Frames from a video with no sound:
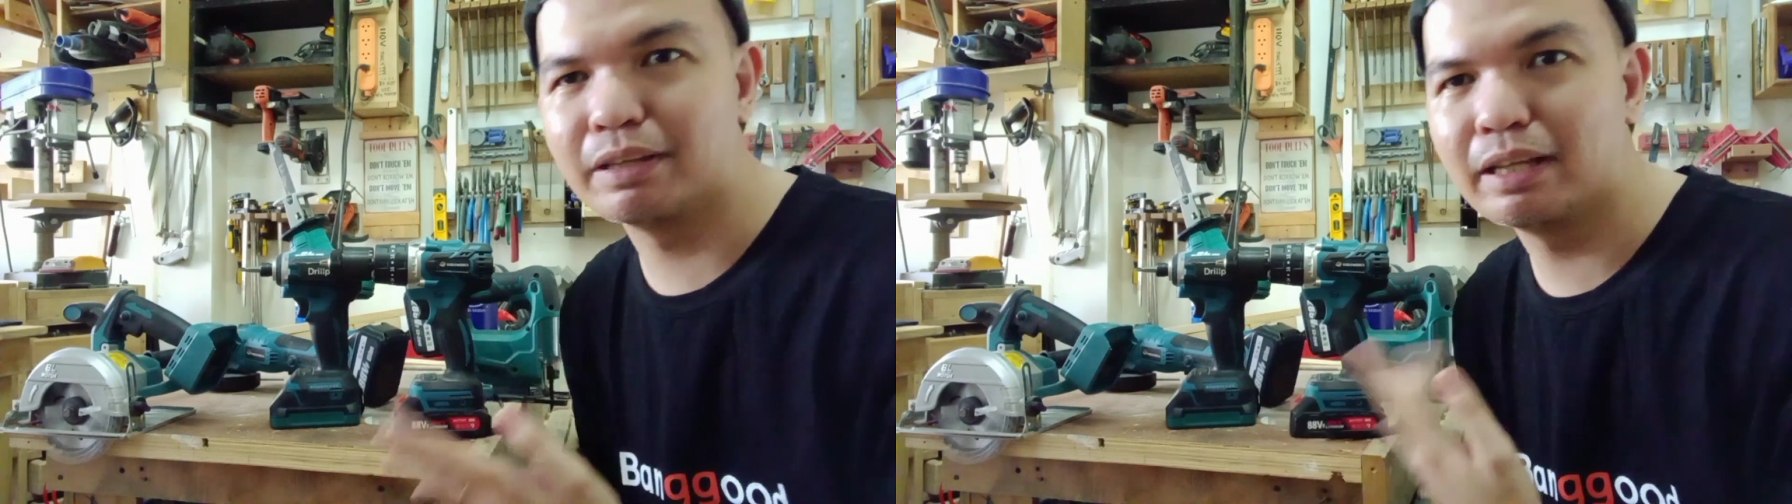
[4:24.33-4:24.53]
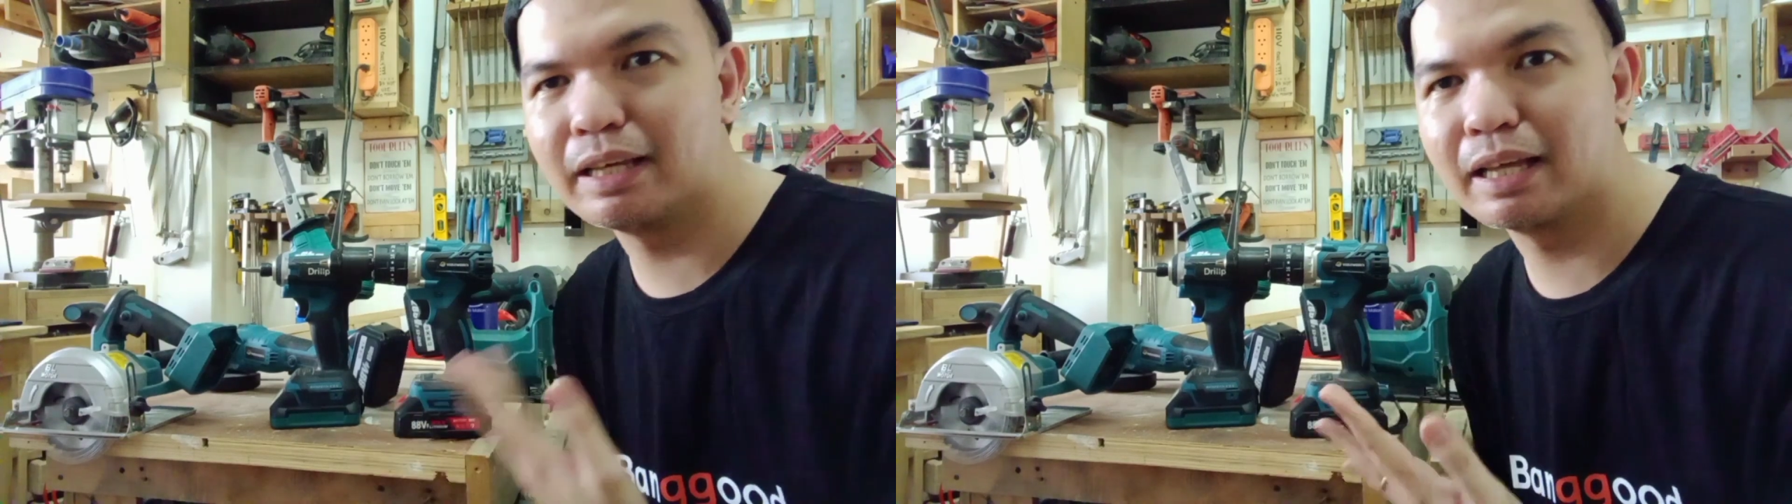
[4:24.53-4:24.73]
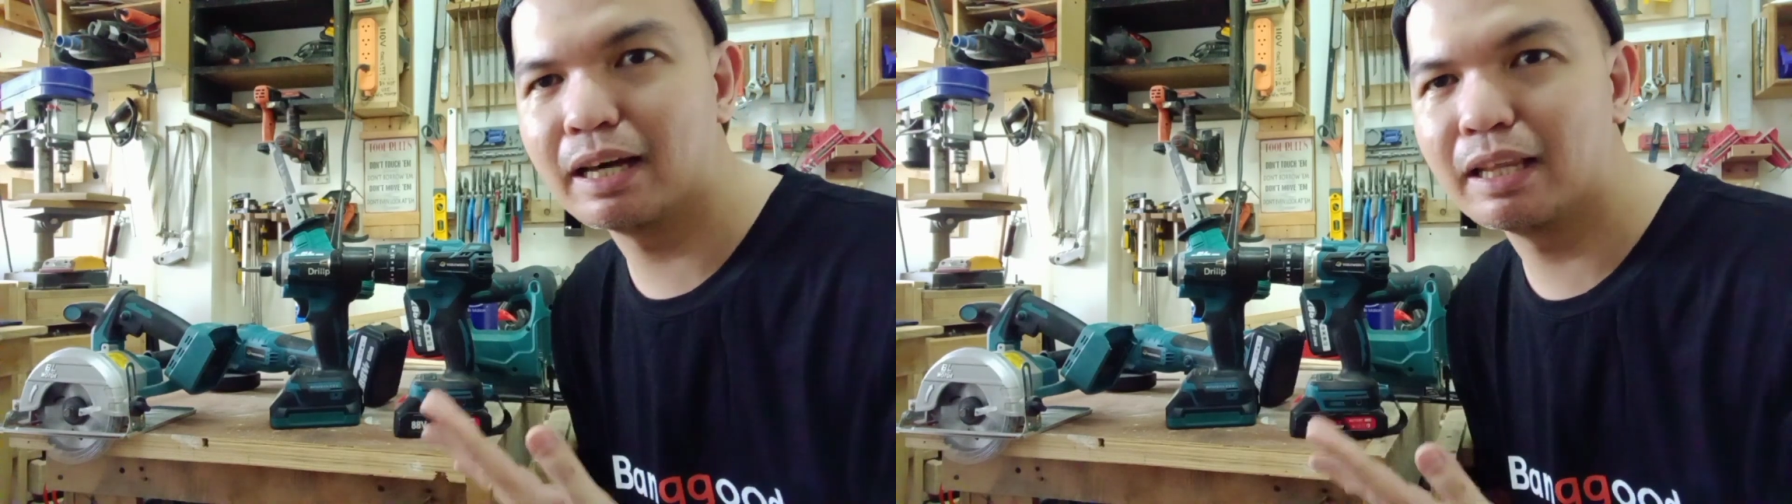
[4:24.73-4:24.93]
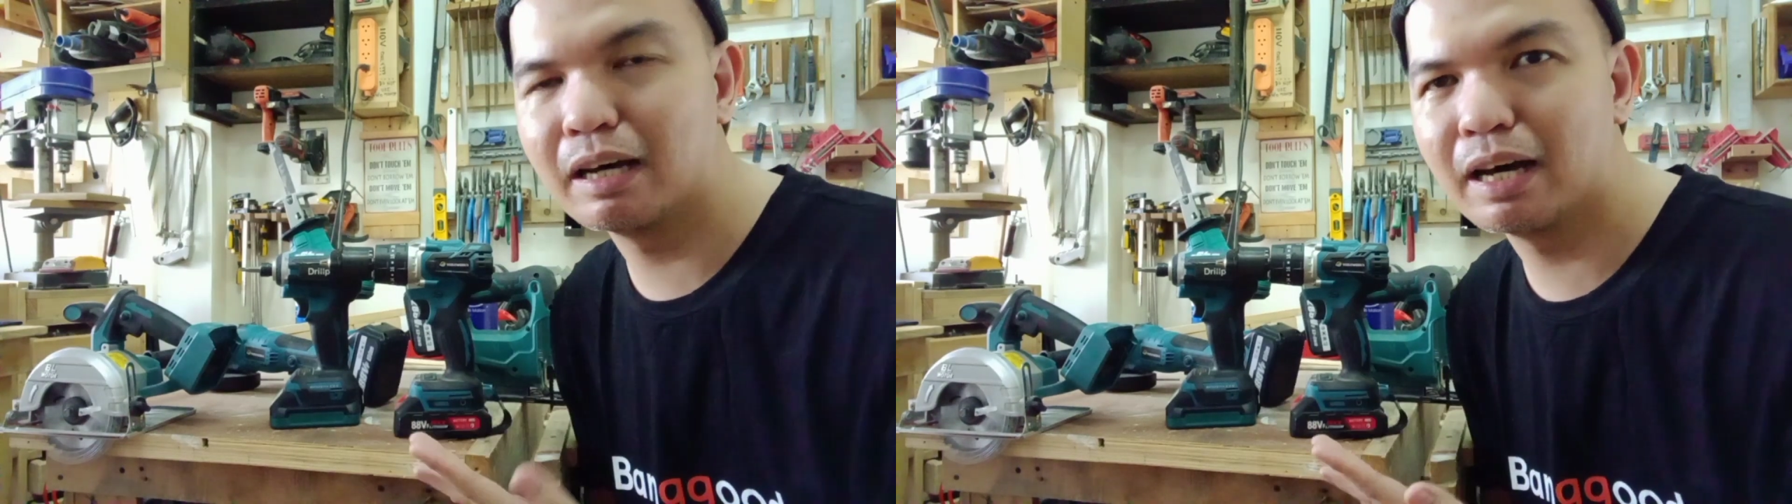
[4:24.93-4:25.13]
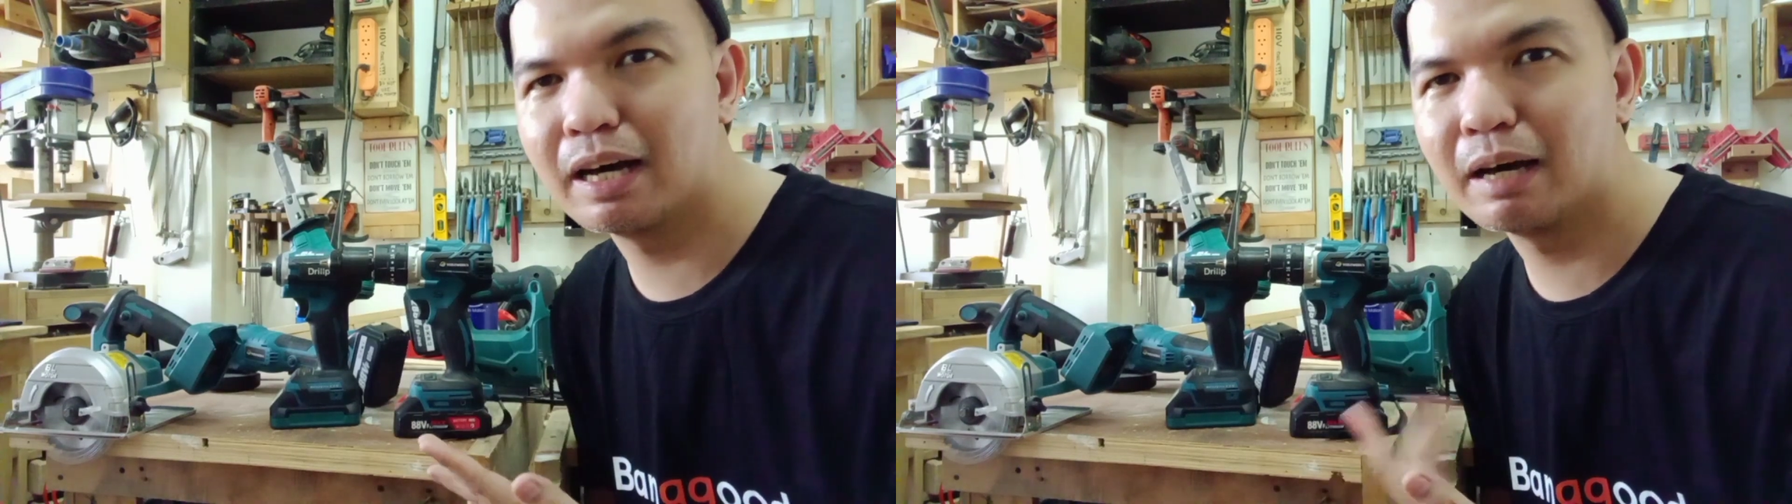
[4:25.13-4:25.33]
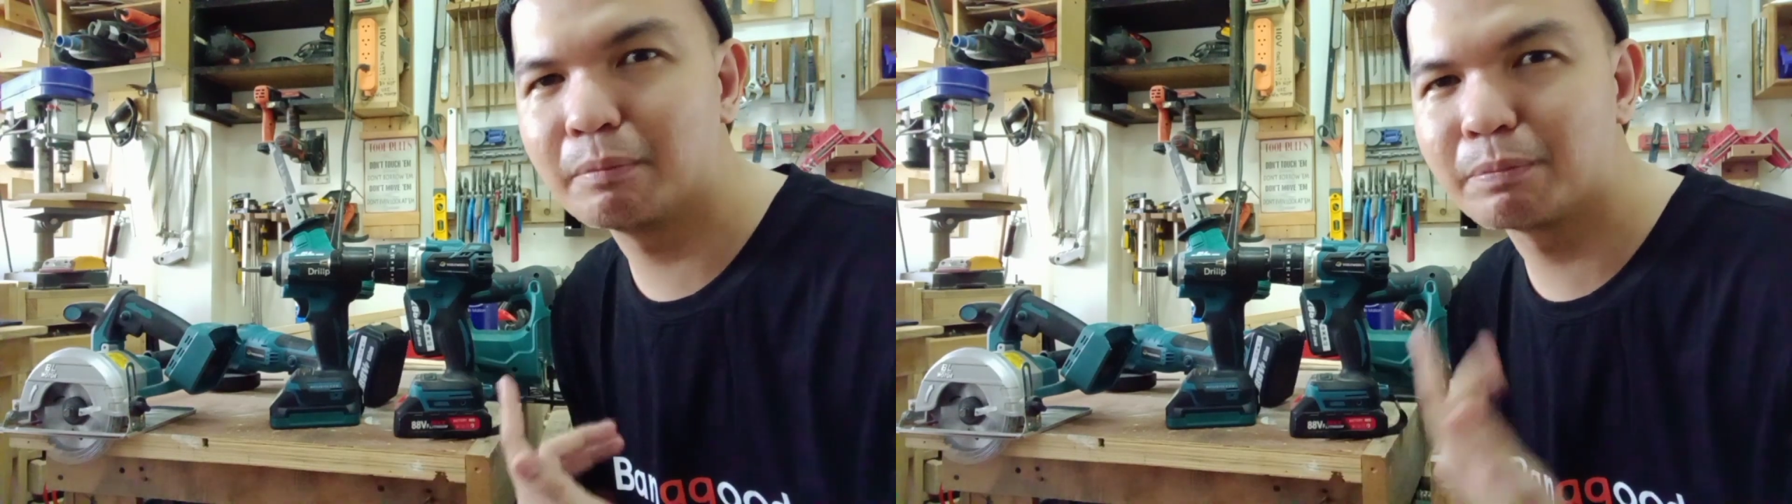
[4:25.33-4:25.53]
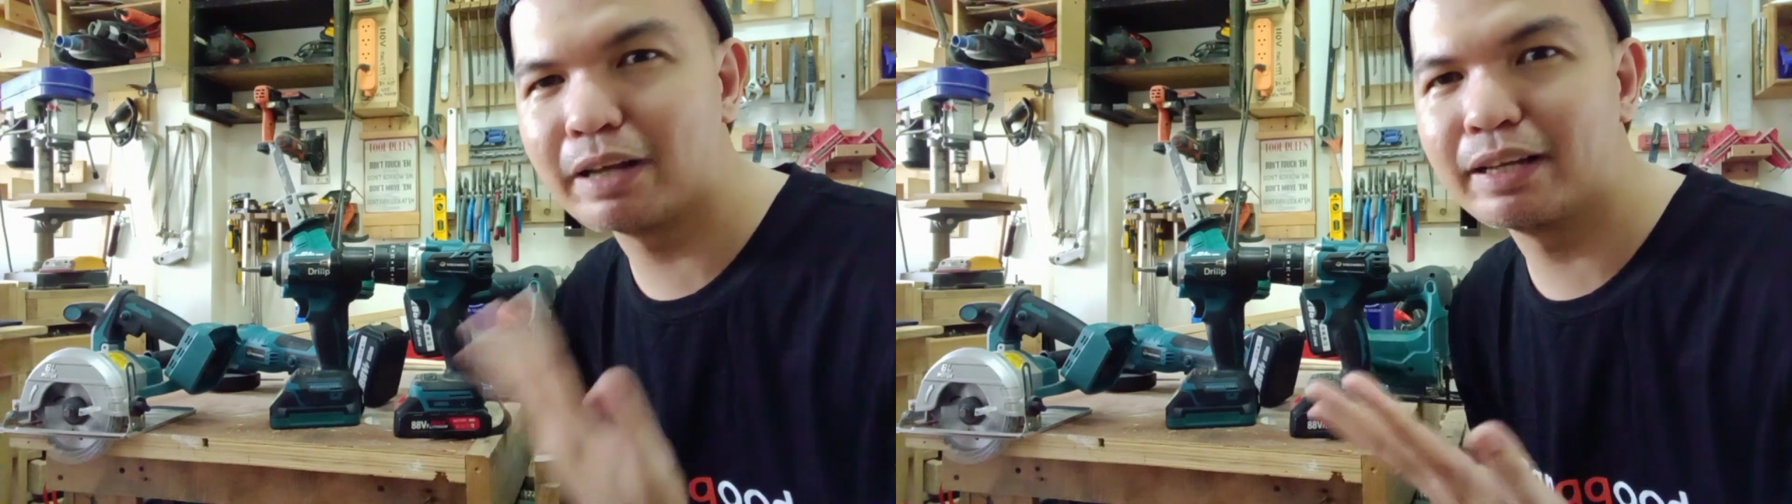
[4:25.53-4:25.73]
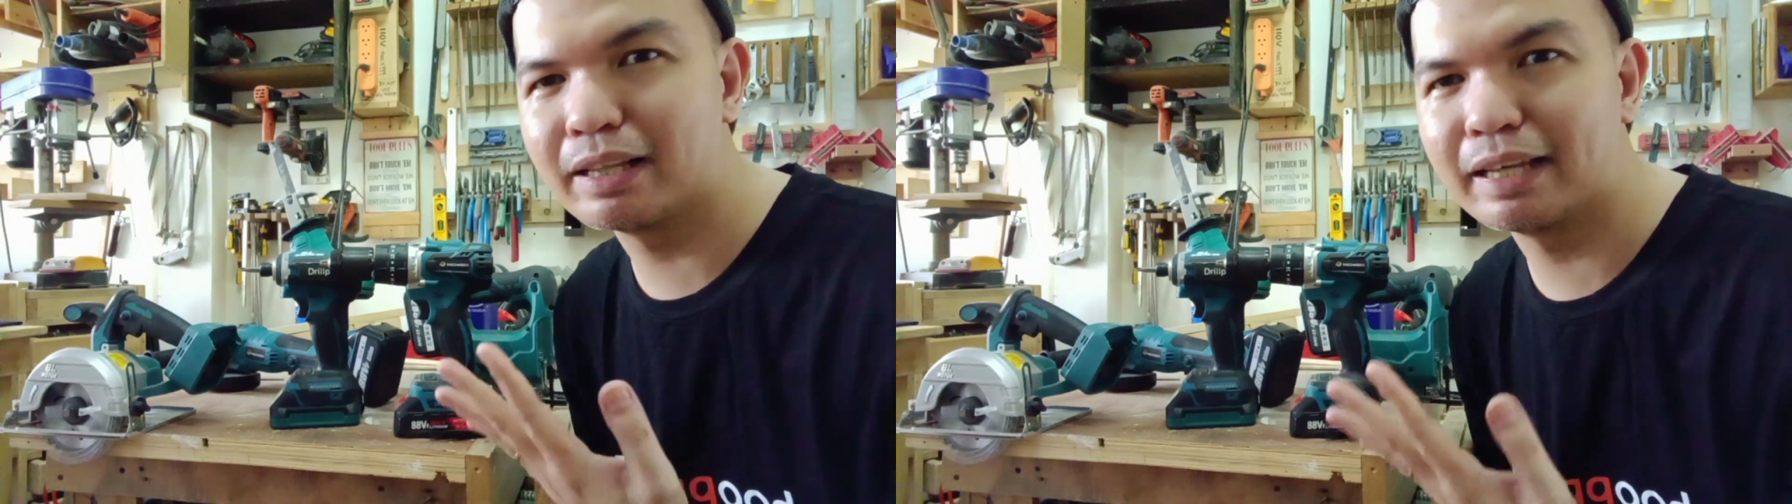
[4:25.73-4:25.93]
the
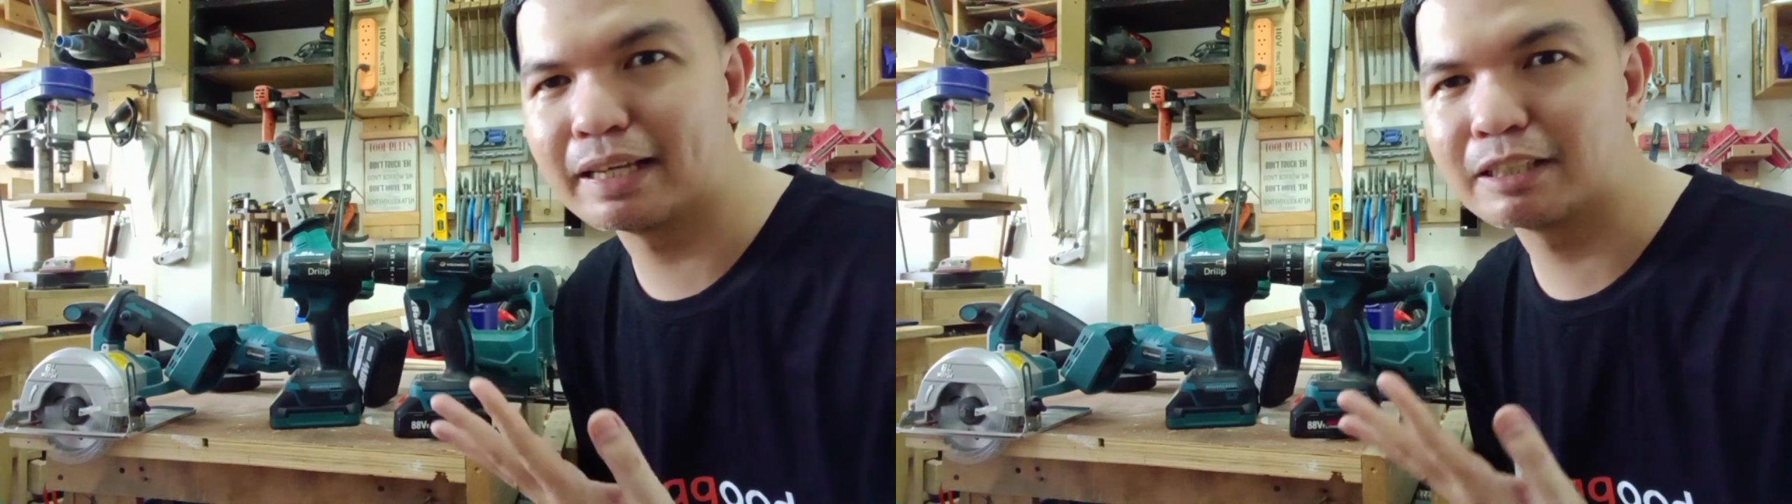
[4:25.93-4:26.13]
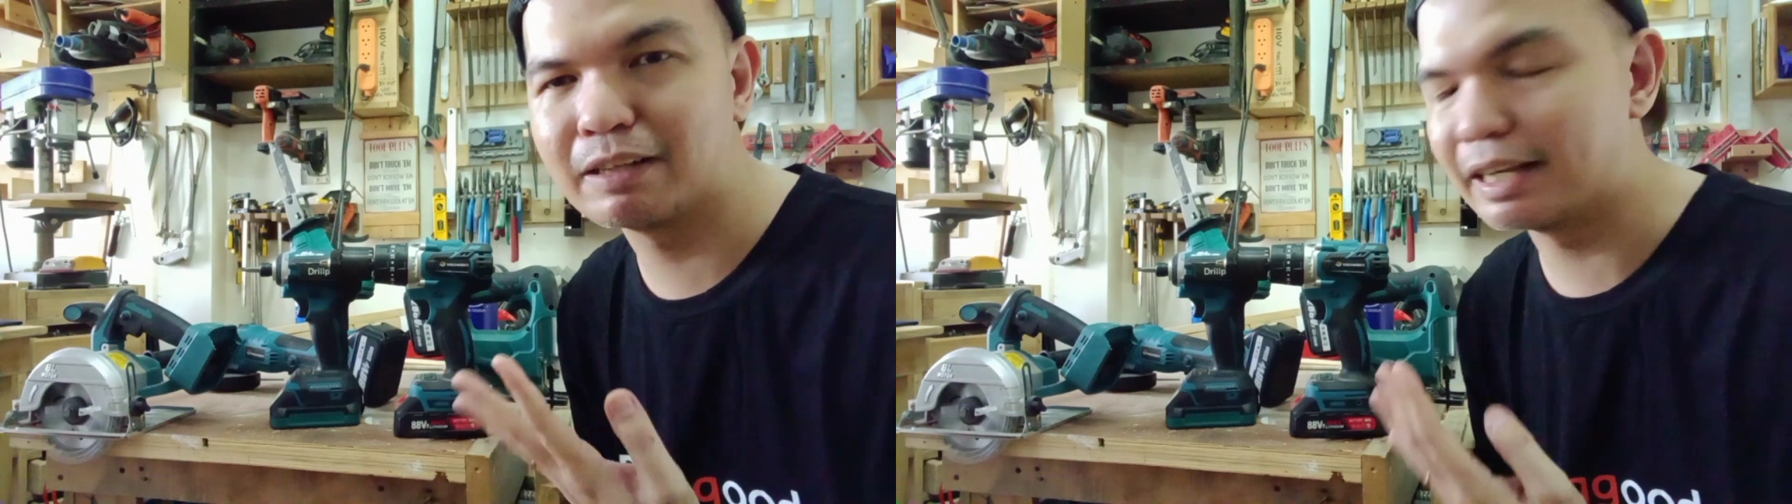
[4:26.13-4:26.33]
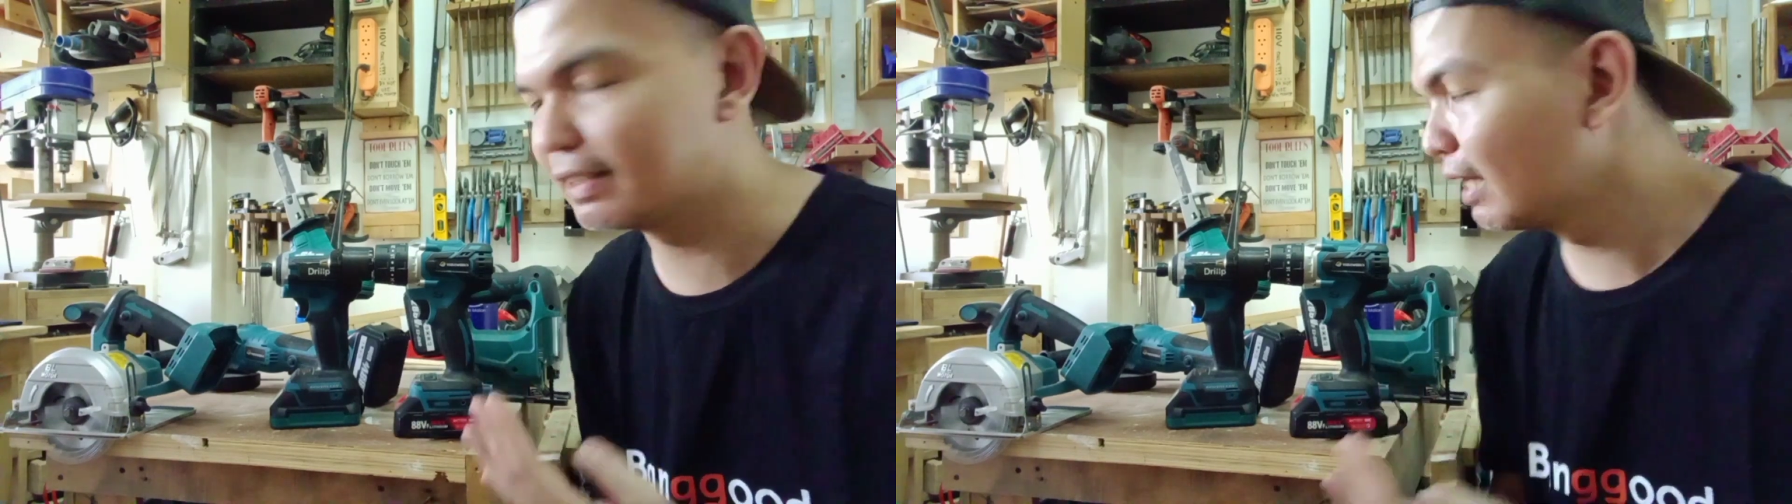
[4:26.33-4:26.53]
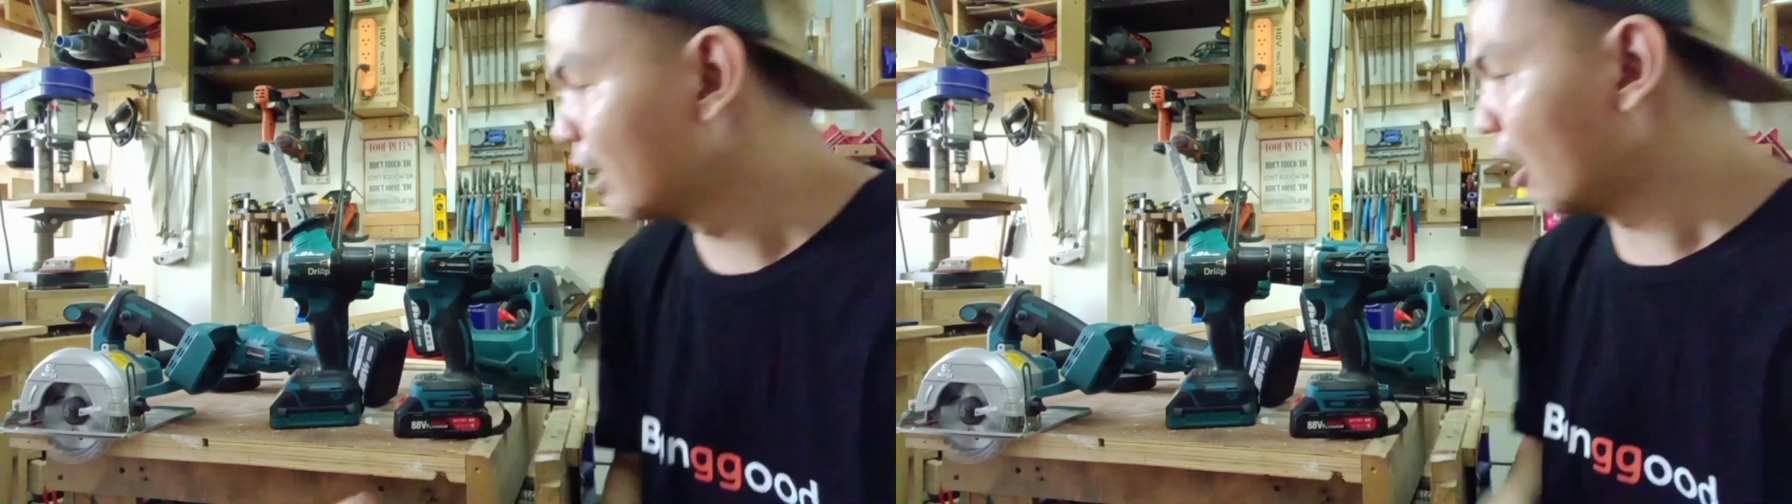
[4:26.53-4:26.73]
product links, guys.